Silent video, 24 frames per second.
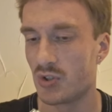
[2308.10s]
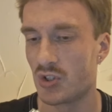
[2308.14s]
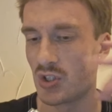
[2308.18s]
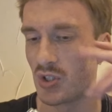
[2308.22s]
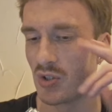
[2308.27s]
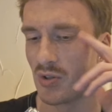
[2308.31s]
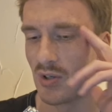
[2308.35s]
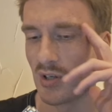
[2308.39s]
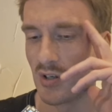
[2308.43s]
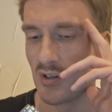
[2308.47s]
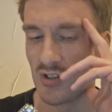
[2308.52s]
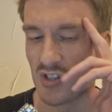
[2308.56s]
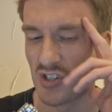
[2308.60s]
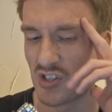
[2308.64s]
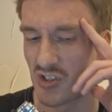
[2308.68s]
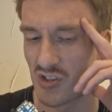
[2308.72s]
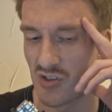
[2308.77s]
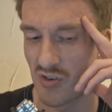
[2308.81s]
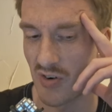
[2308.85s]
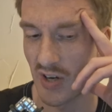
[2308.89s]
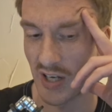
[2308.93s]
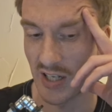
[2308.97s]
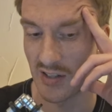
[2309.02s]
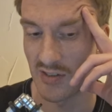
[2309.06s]
show our
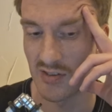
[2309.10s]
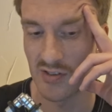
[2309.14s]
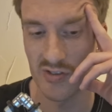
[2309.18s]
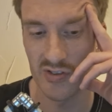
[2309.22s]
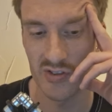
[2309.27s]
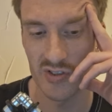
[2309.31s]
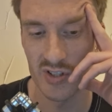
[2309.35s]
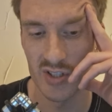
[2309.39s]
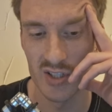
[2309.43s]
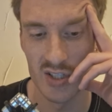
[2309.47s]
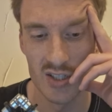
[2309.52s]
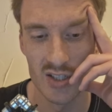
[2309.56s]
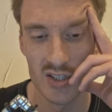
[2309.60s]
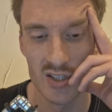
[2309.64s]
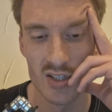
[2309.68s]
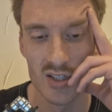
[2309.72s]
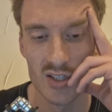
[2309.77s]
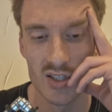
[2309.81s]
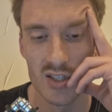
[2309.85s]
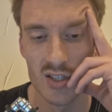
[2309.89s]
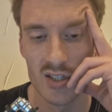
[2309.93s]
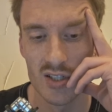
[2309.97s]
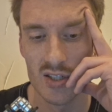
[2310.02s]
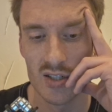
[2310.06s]
strength,
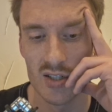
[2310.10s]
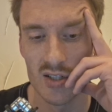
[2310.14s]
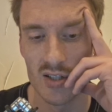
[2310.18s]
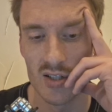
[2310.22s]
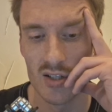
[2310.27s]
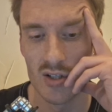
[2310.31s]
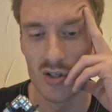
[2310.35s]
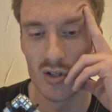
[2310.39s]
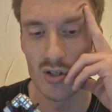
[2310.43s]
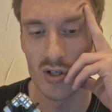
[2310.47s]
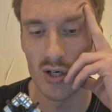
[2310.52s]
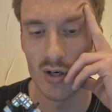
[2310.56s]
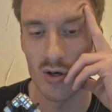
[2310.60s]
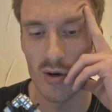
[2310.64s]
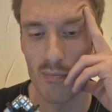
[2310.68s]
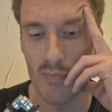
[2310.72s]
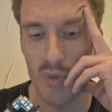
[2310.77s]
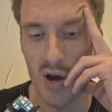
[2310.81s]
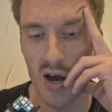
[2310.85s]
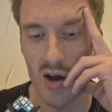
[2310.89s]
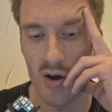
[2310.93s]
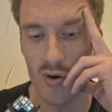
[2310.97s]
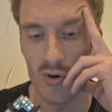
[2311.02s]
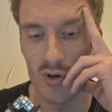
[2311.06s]
our
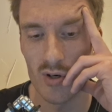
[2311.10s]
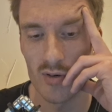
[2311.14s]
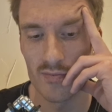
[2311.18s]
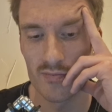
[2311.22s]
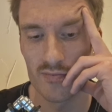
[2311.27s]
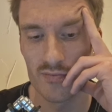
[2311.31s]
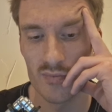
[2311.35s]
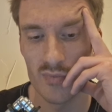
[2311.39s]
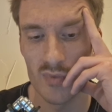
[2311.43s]
power.